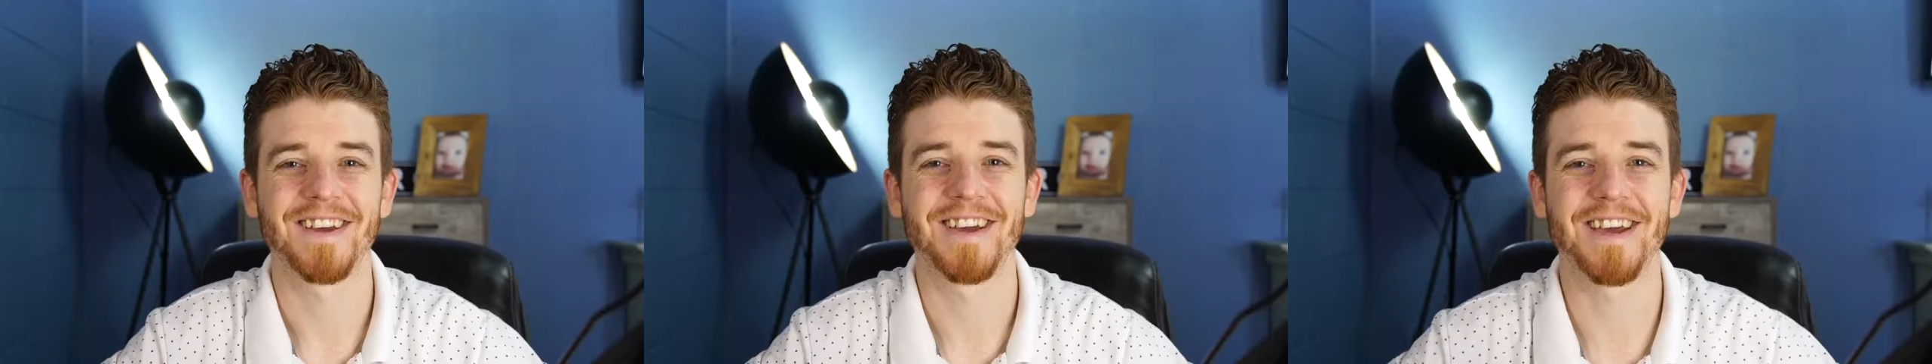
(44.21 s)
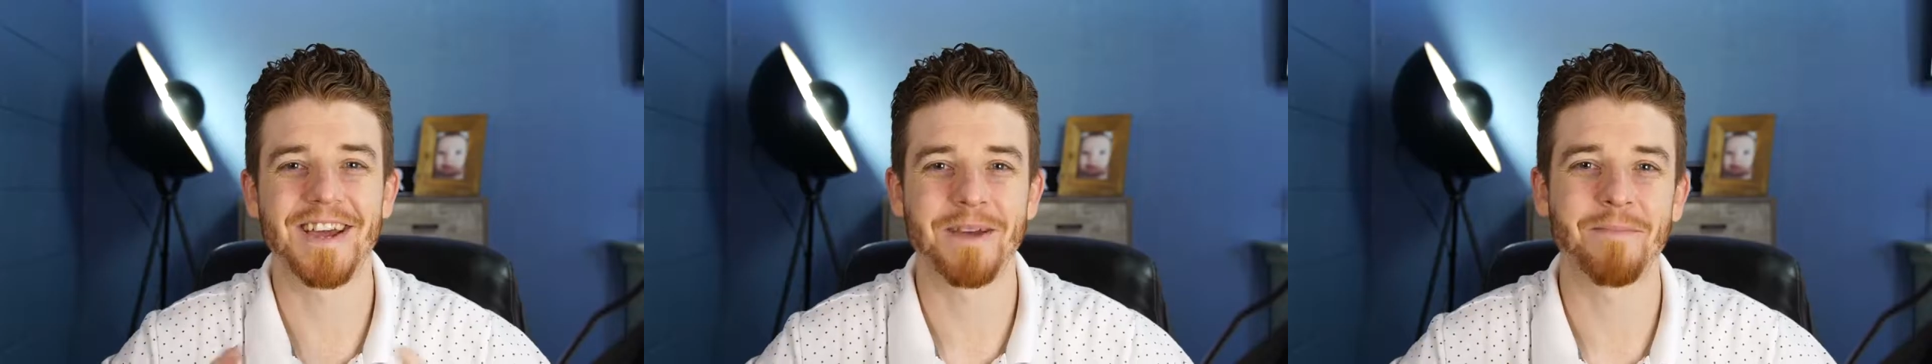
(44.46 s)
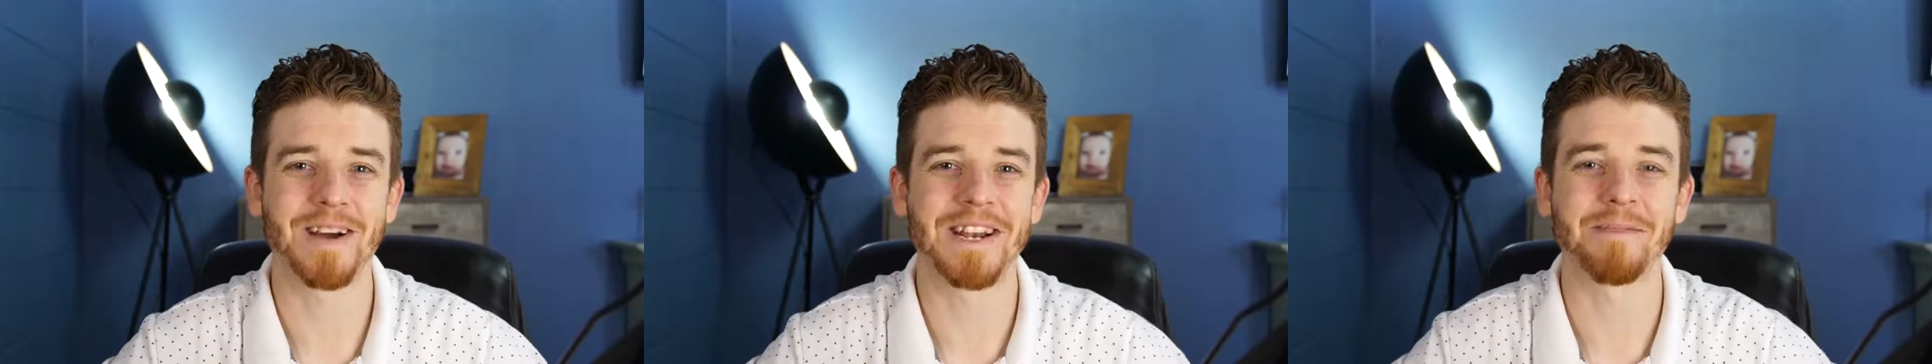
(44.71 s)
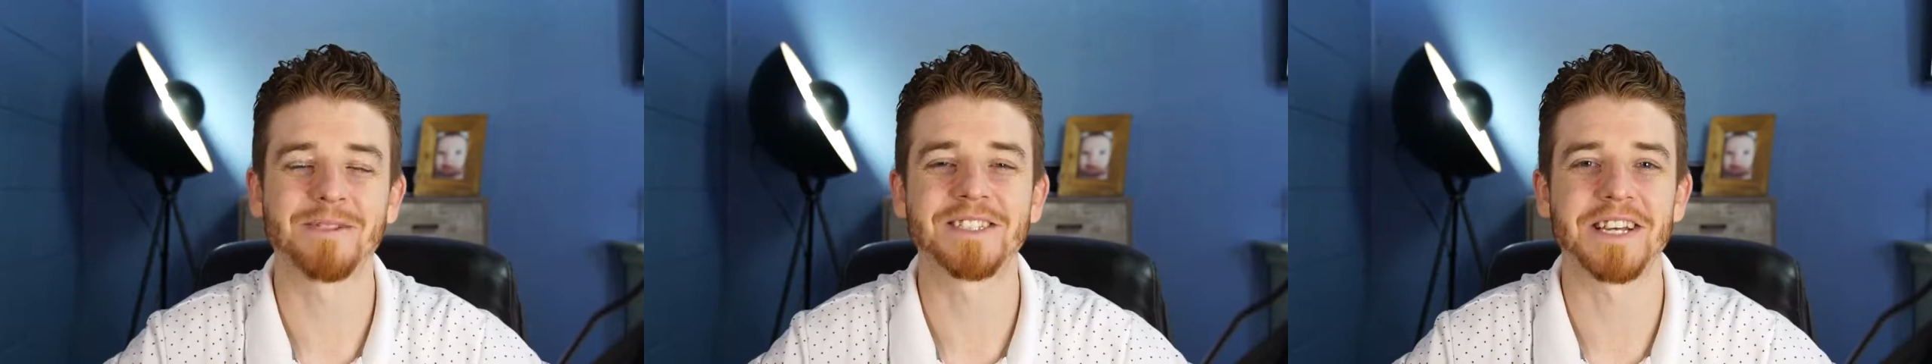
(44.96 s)
Hey, my
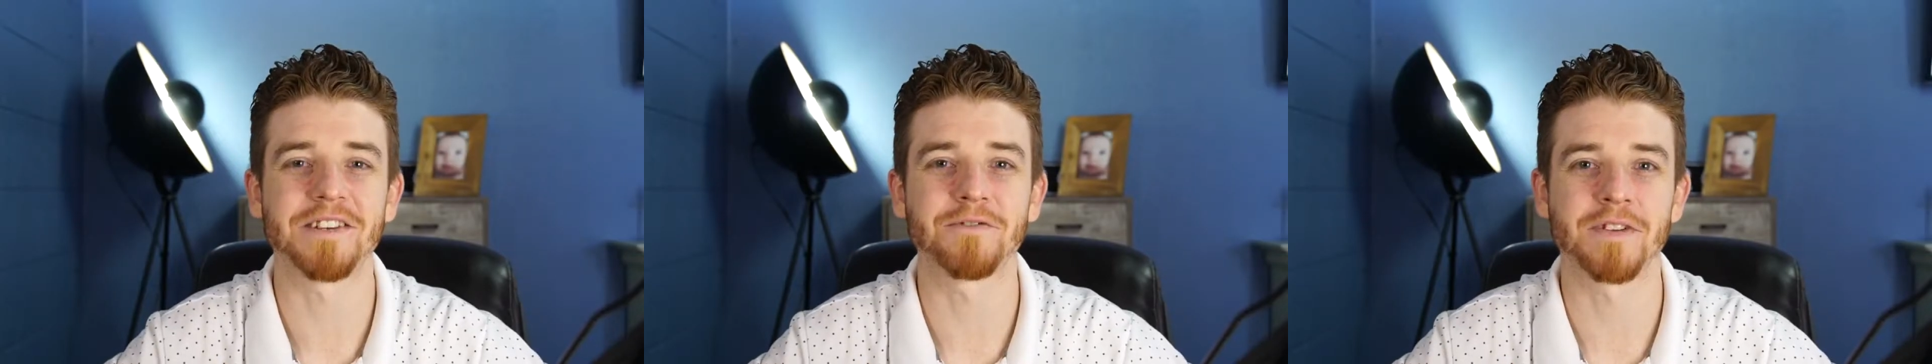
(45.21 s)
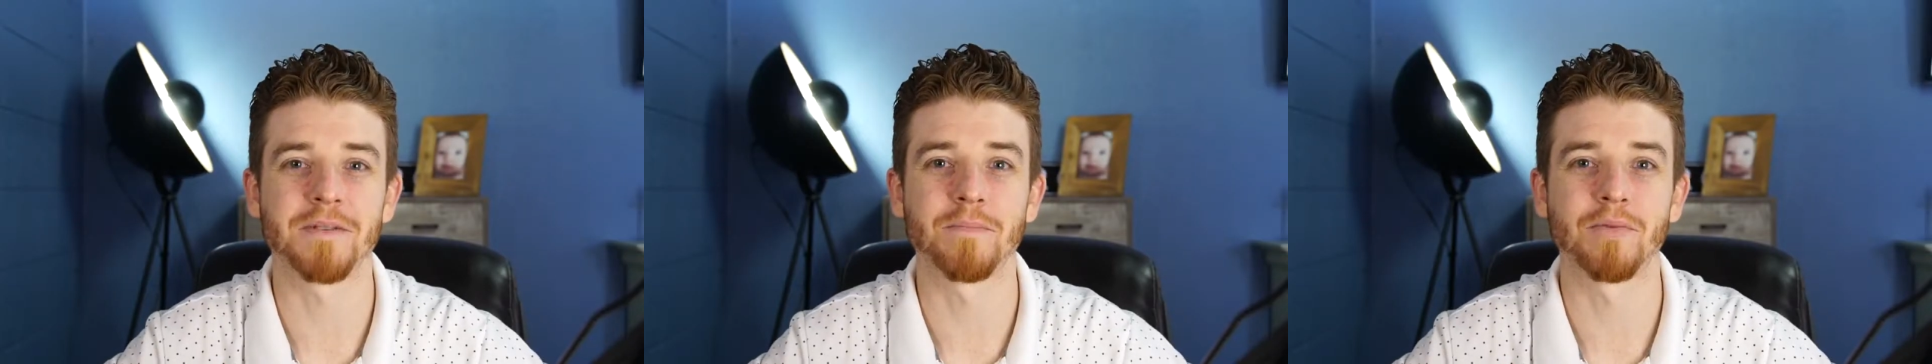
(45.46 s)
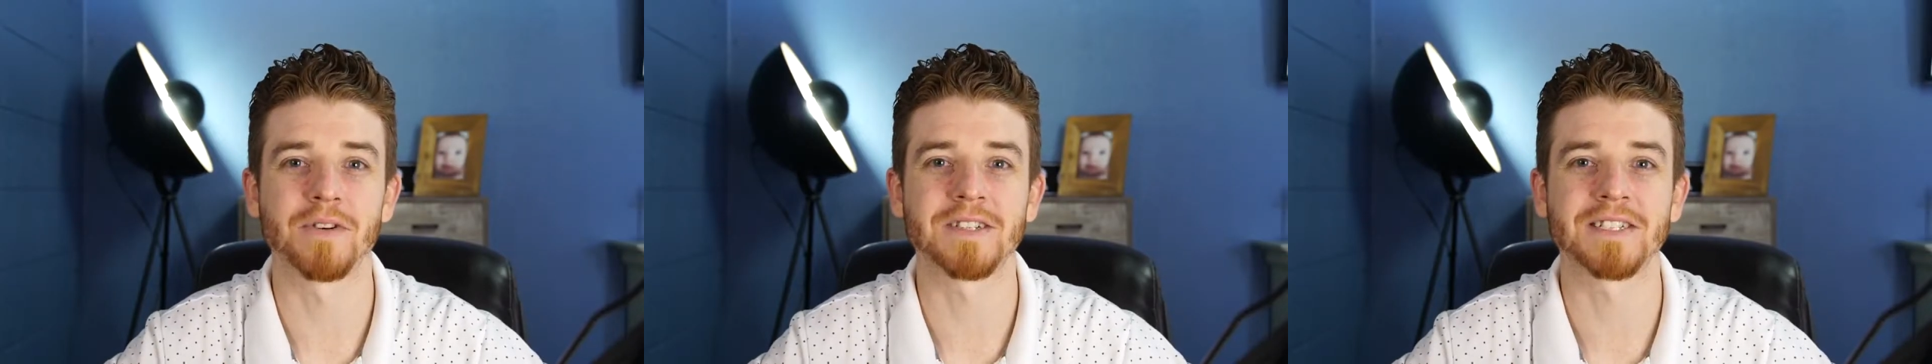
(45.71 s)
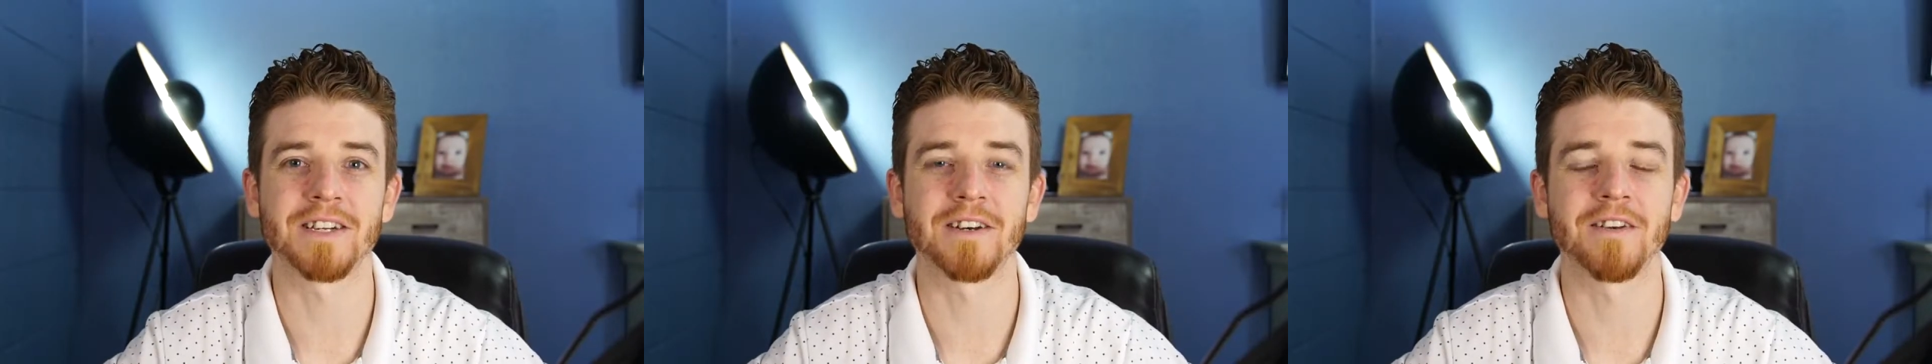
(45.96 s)
name is Adrian
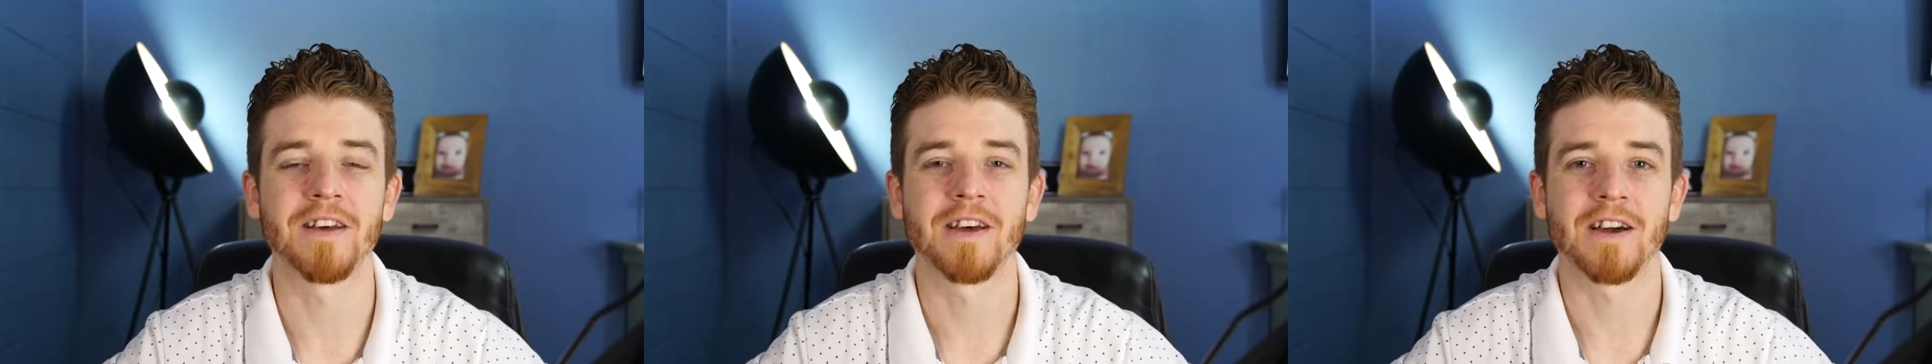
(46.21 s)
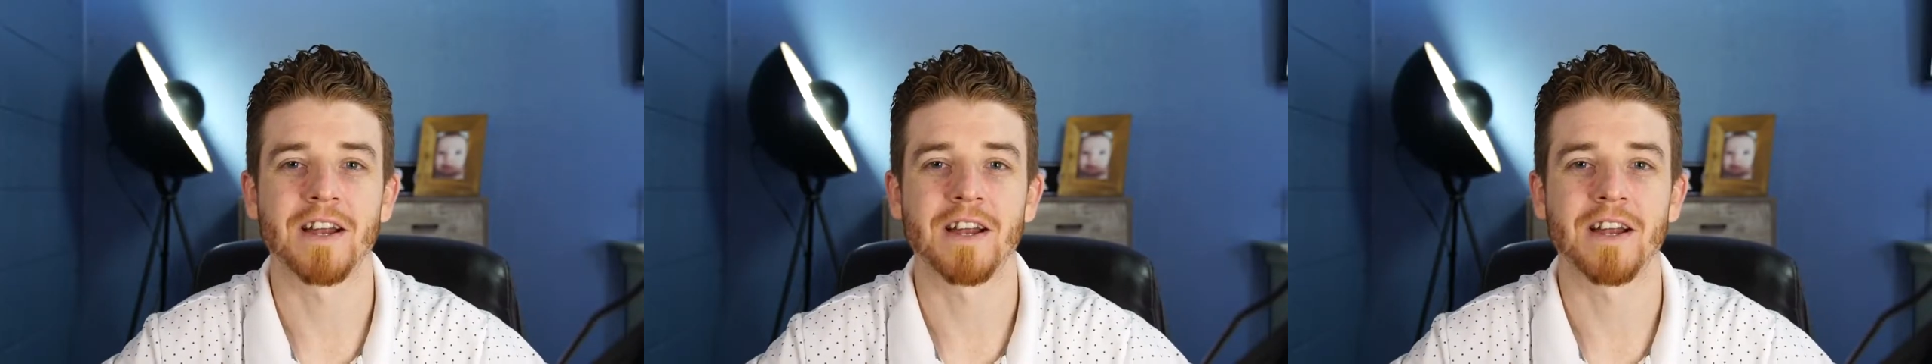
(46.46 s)
Boysell,